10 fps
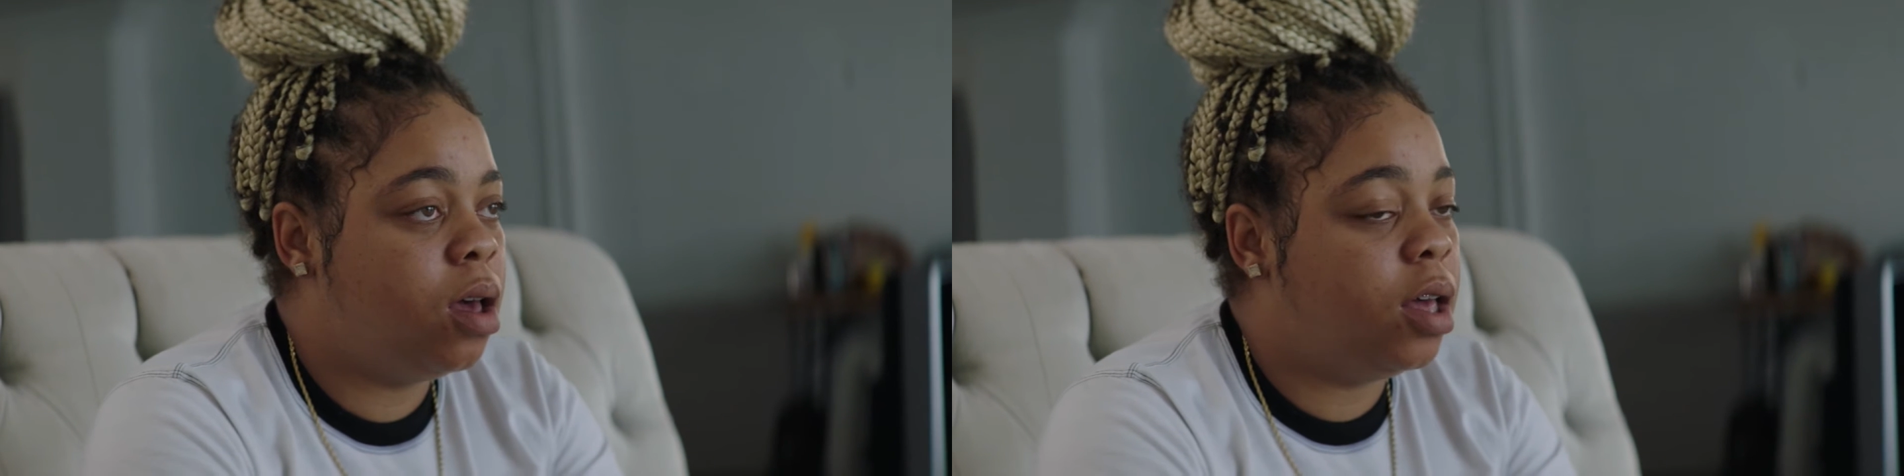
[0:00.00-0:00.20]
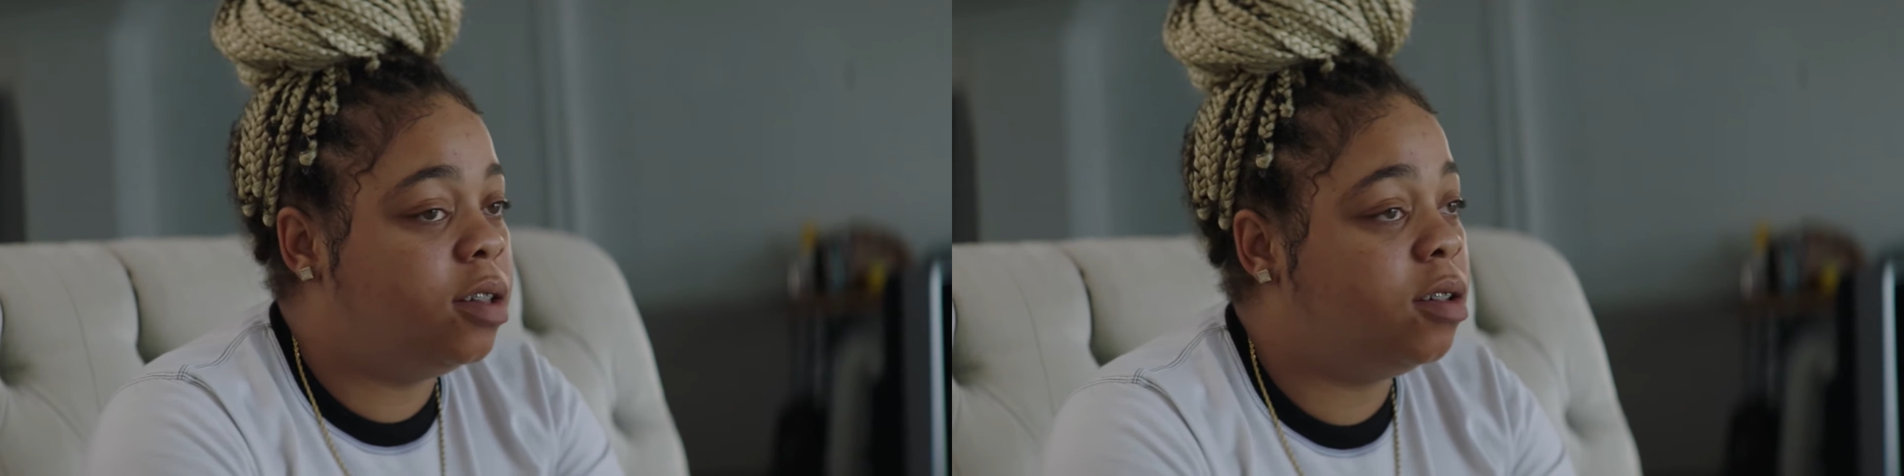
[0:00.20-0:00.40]

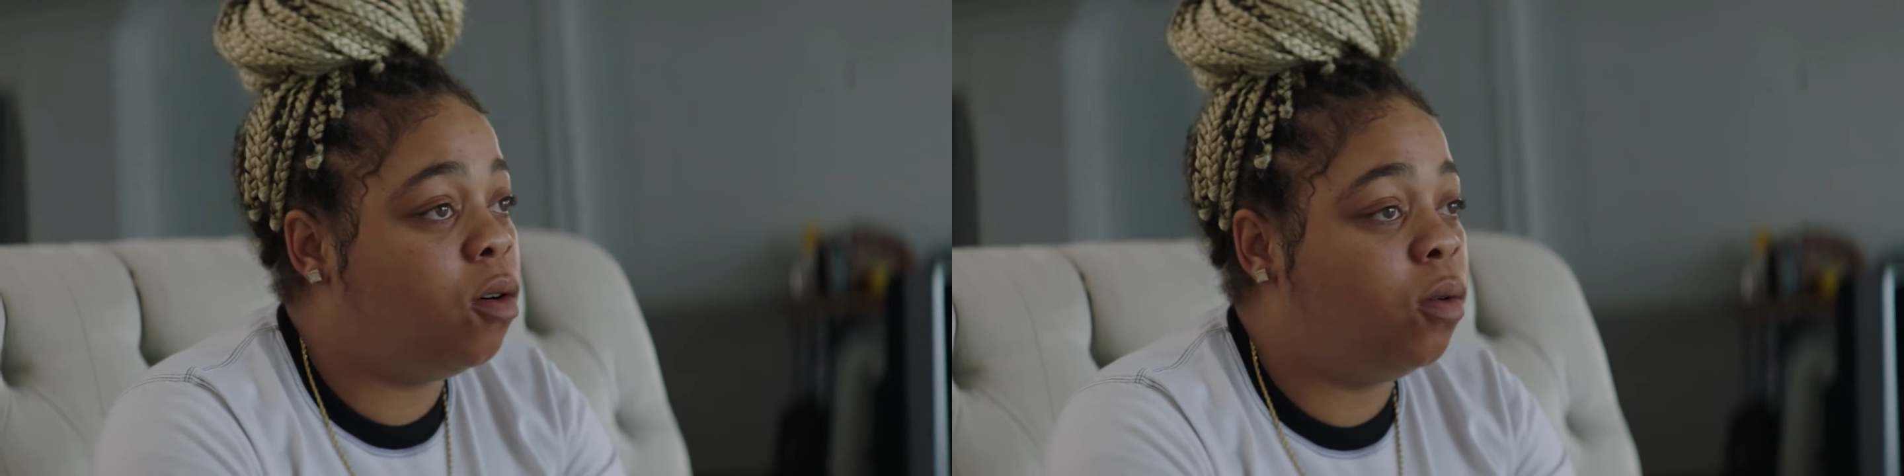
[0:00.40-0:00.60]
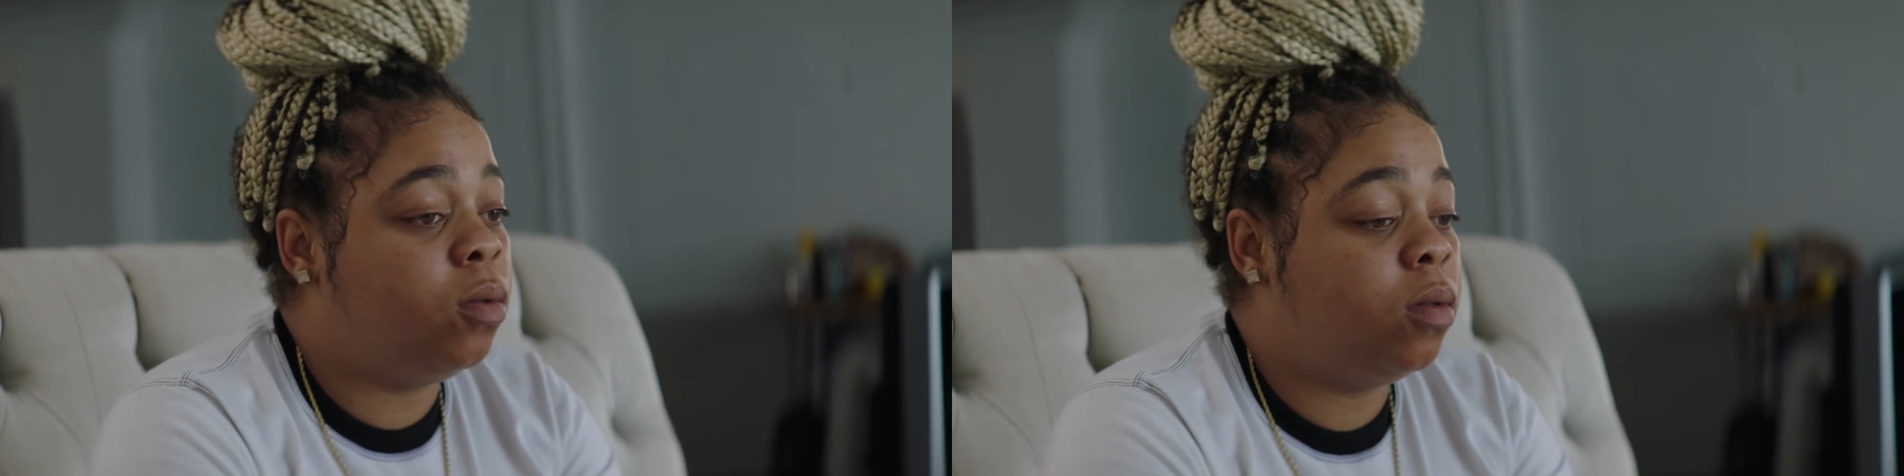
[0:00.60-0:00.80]
And
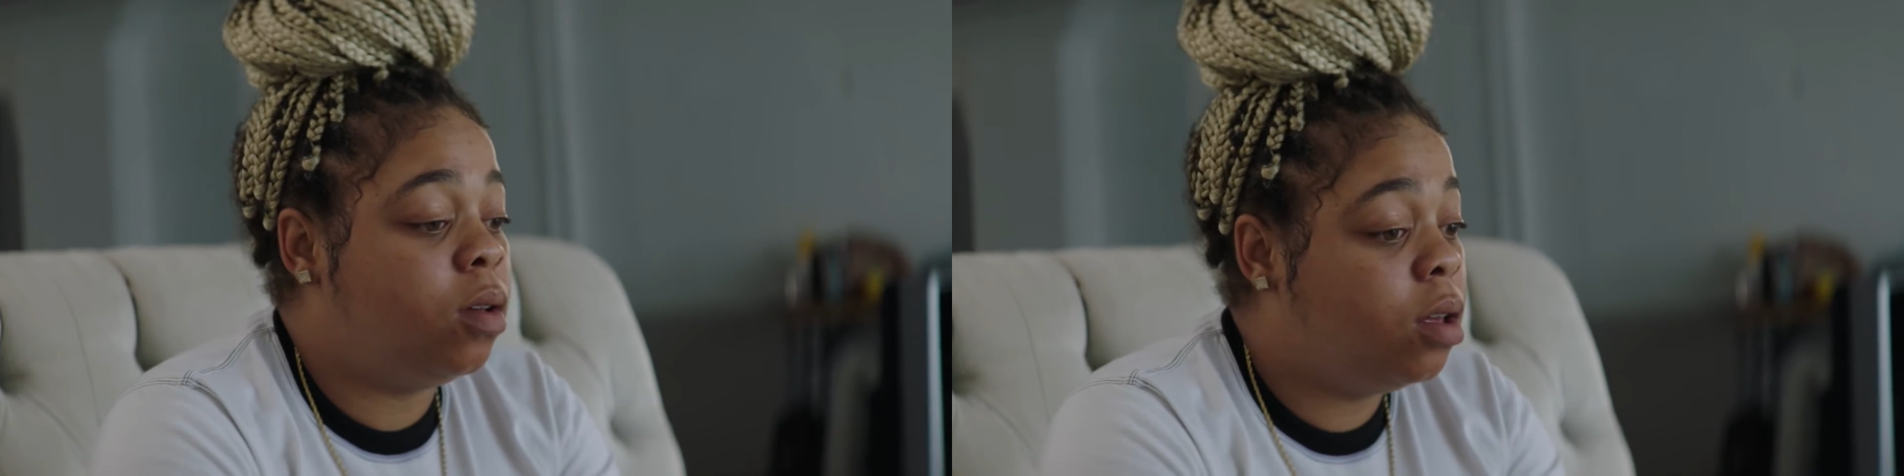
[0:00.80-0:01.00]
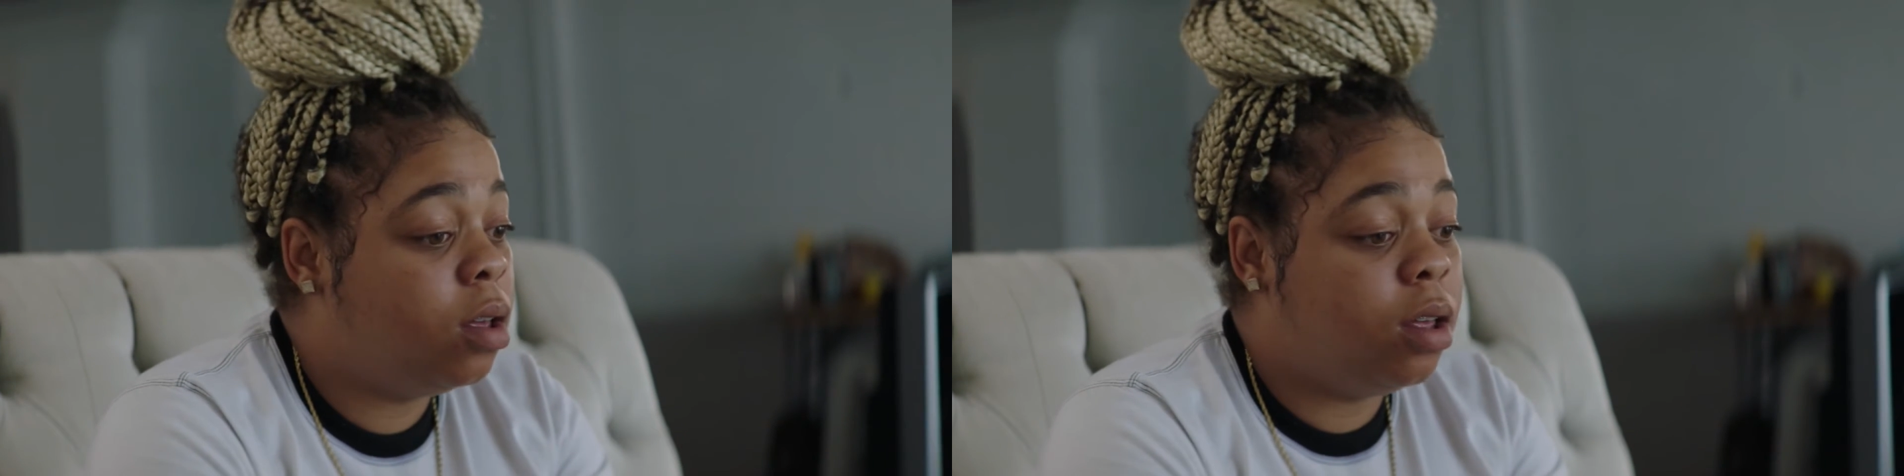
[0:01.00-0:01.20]
so
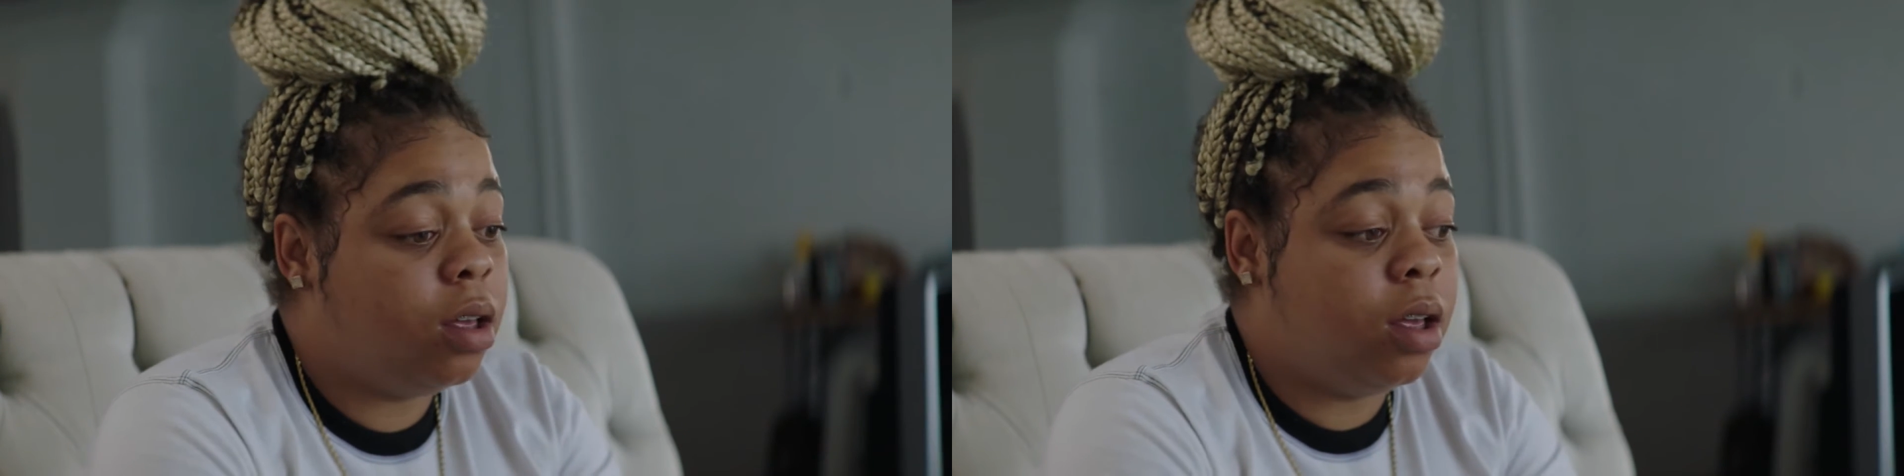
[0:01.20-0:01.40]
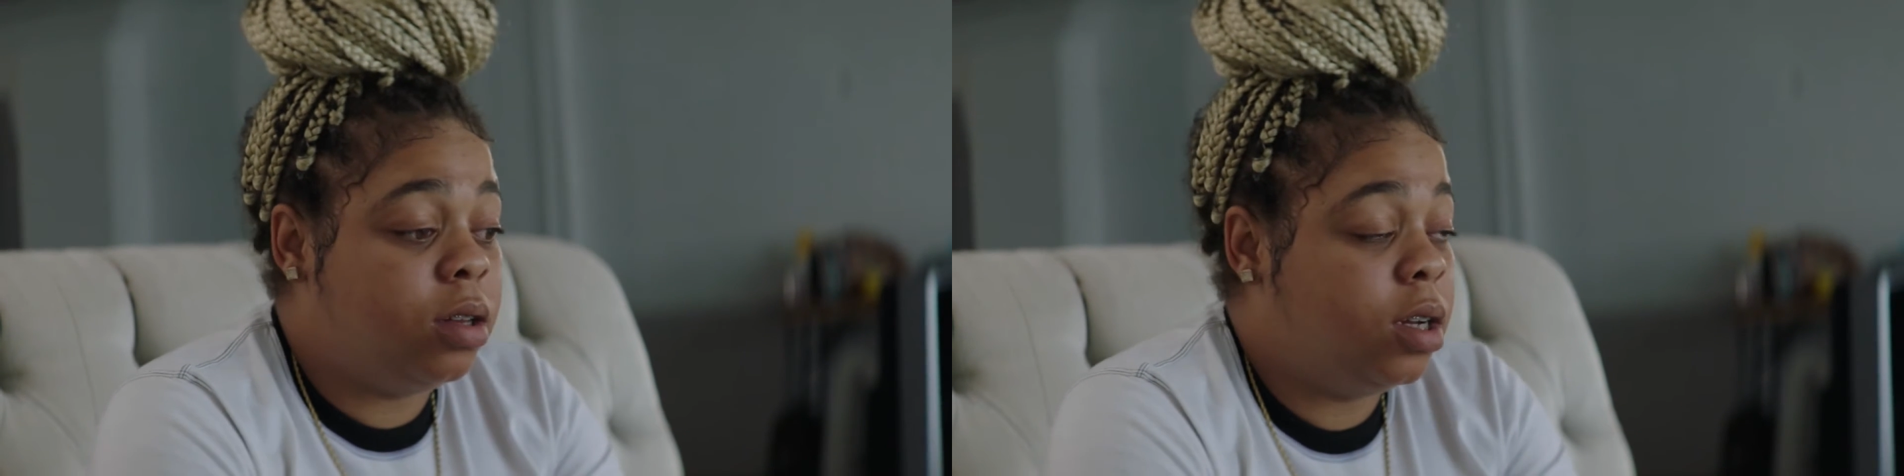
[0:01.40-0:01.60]

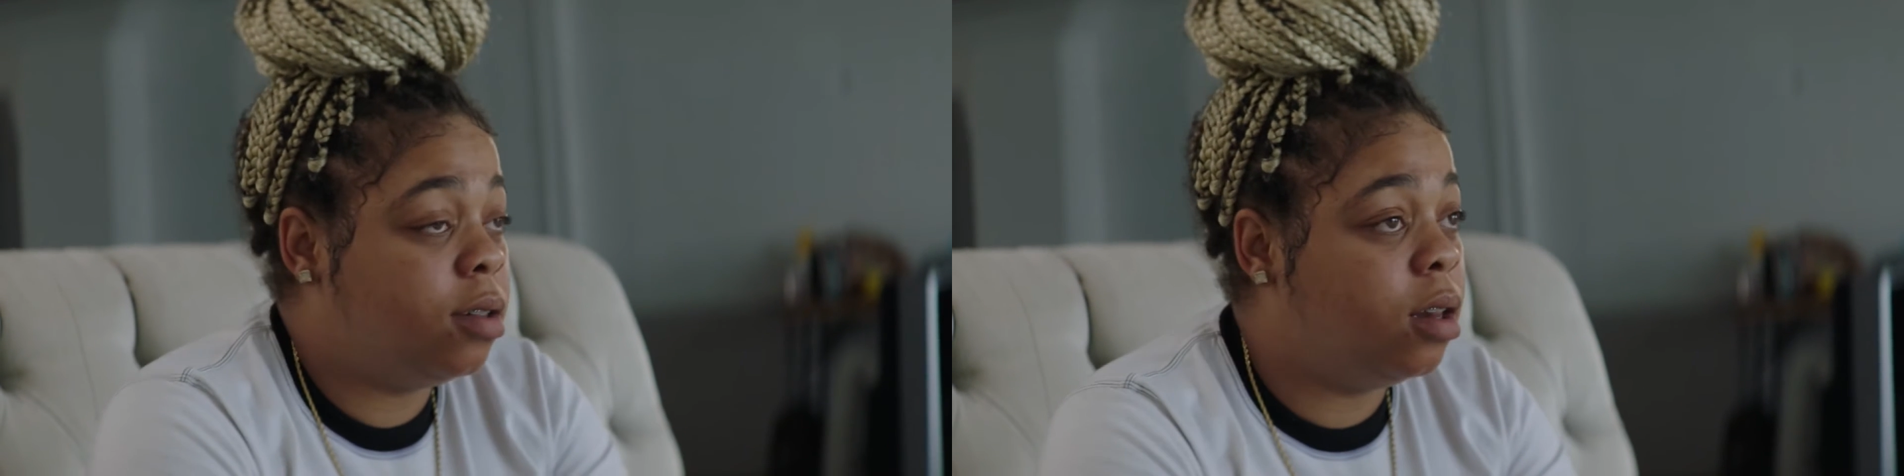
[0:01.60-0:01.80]
just